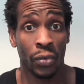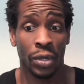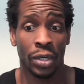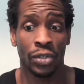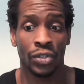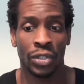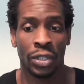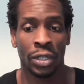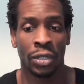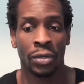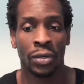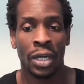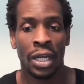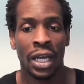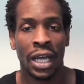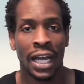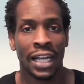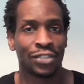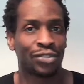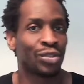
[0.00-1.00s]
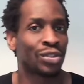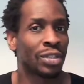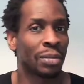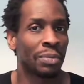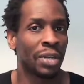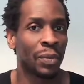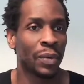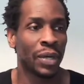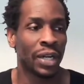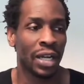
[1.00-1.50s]
So as soon as I'm
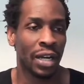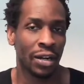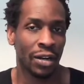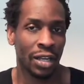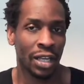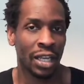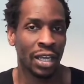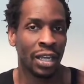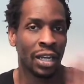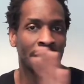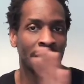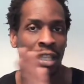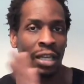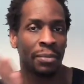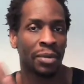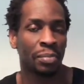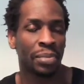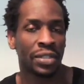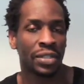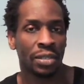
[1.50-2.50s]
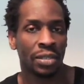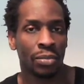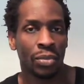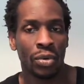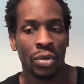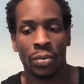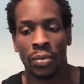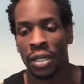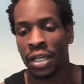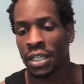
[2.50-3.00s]
done with Connor Kent, I think I'm going to put some more
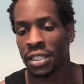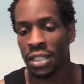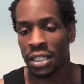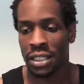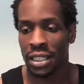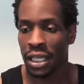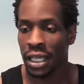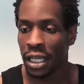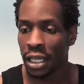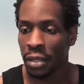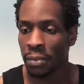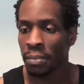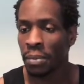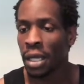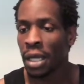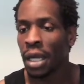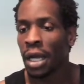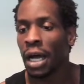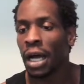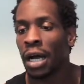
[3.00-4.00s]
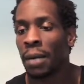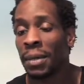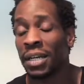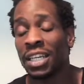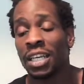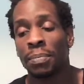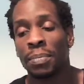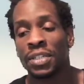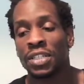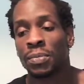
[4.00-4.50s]
rings into him. I
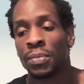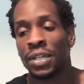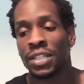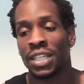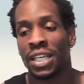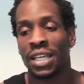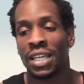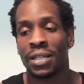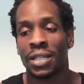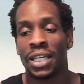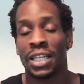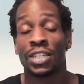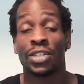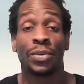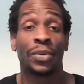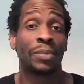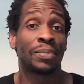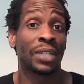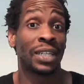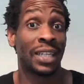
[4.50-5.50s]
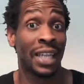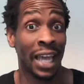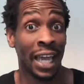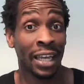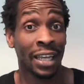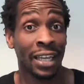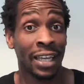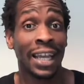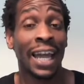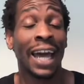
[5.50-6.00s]
did put some rings into him today.
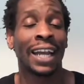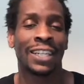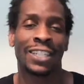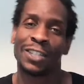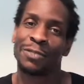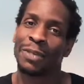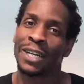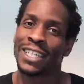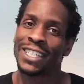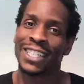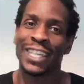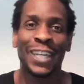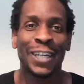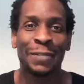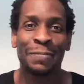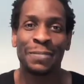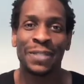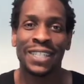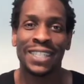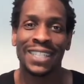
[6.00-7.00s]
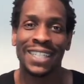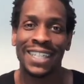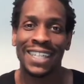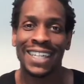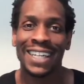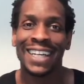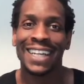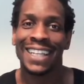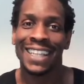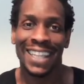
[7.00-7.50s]
He got into my gems.
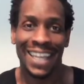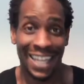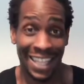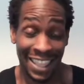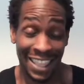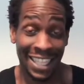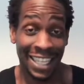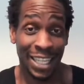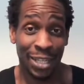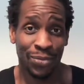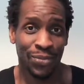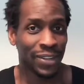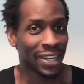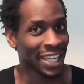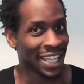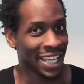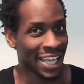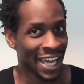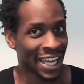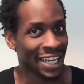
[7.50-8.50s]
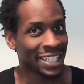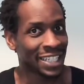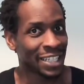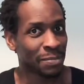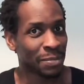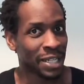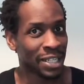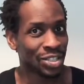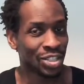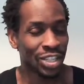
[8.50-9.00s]
That thief got into
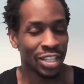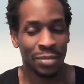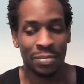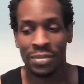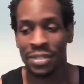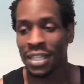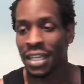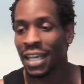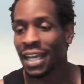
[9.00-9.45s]
my gems.